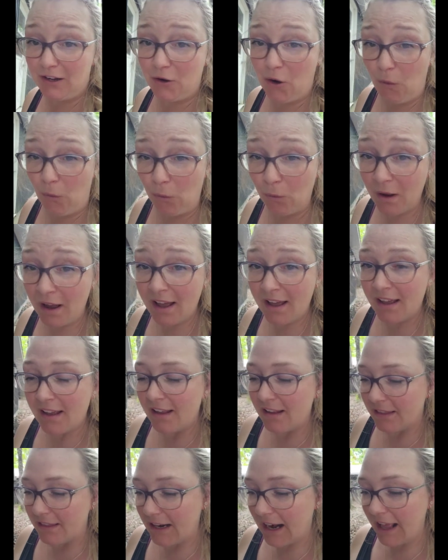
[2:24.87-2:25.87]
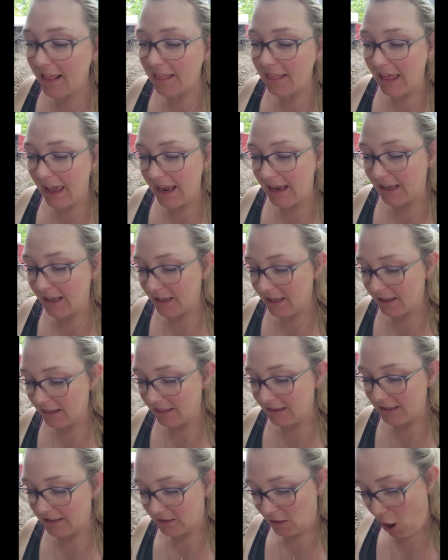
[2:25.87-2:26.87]
I know that I like
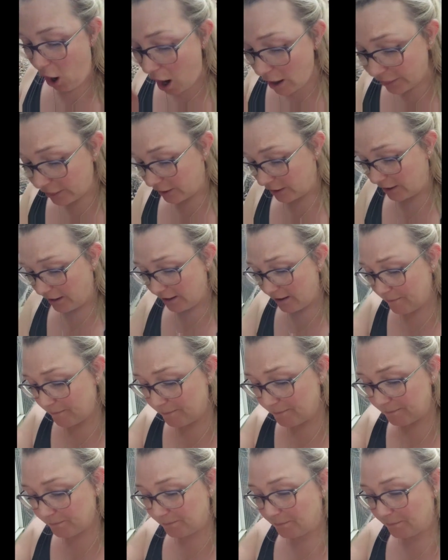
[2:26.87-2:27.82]
this author